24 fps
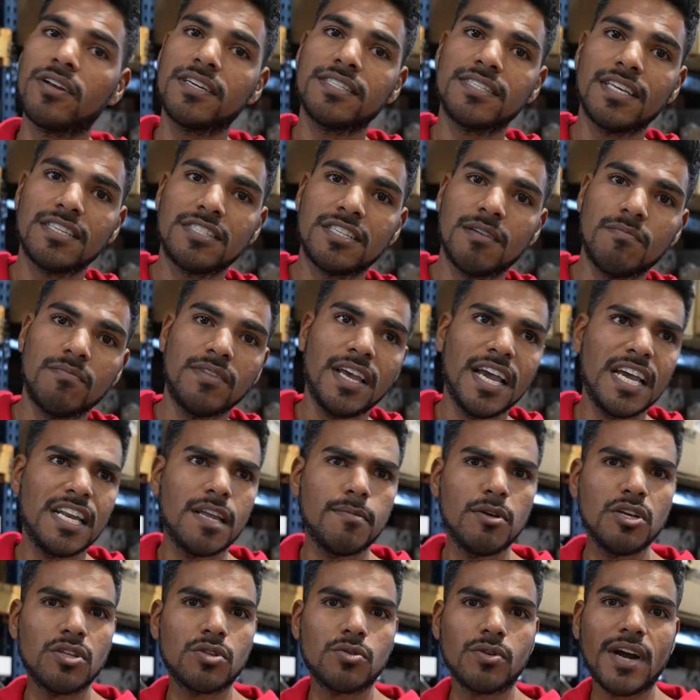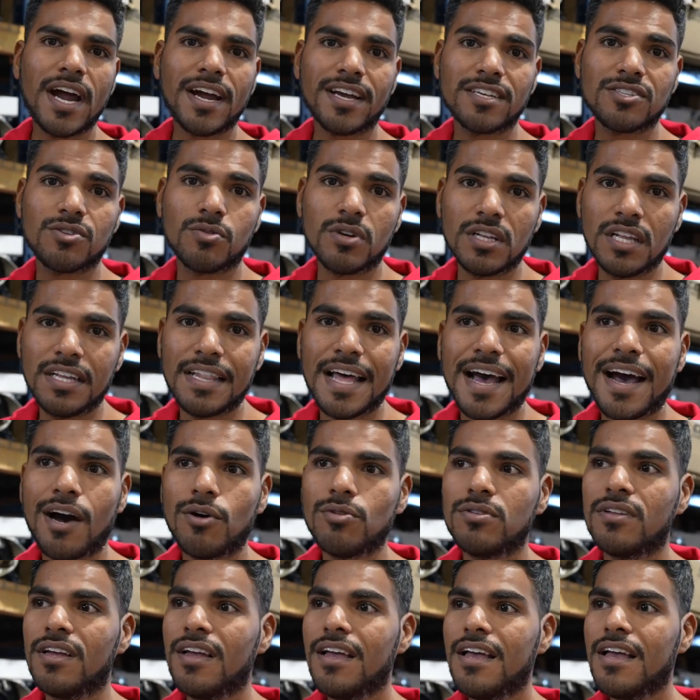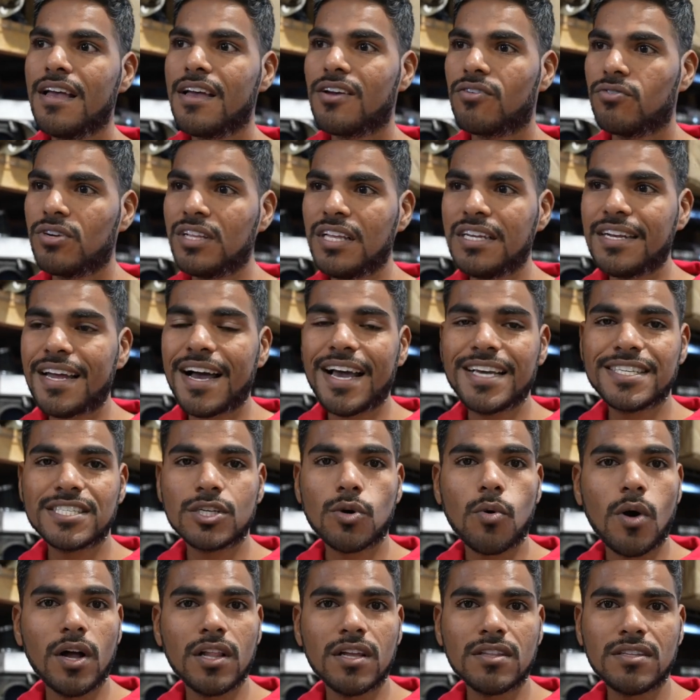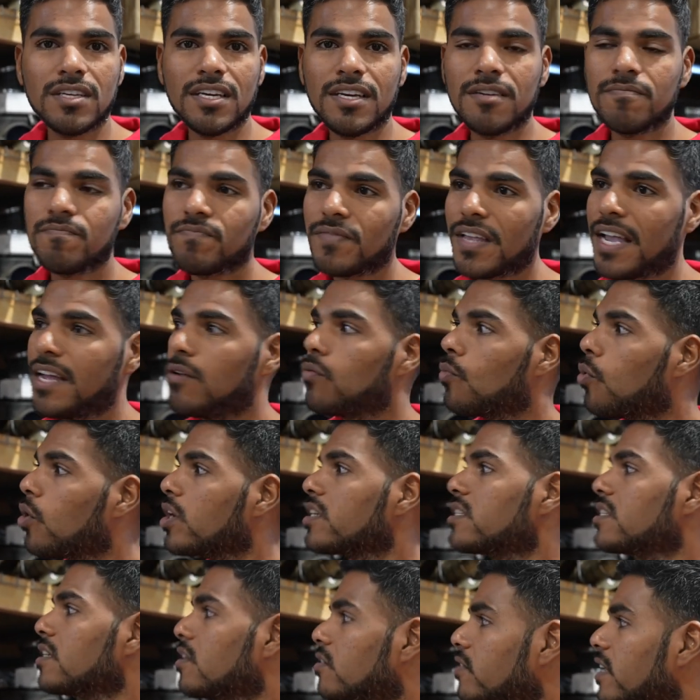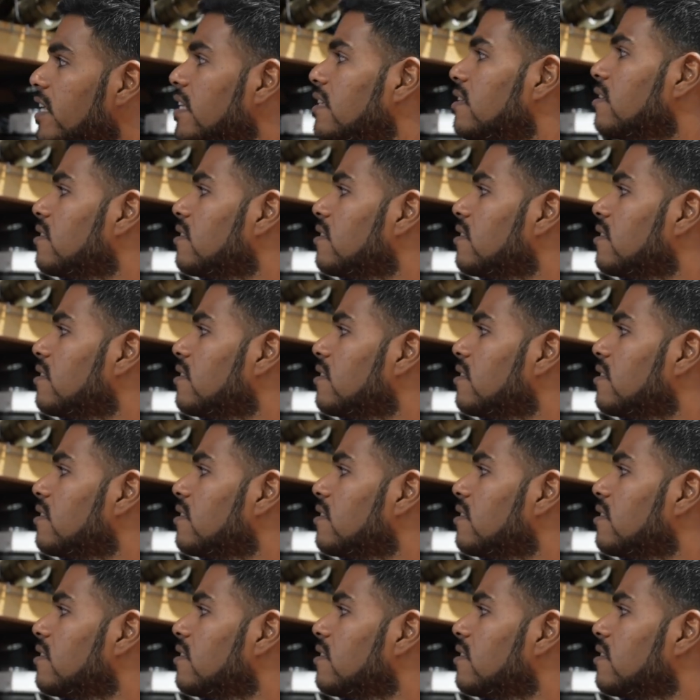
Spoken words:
system. The AWE track is really loud, really nice quality, and works great.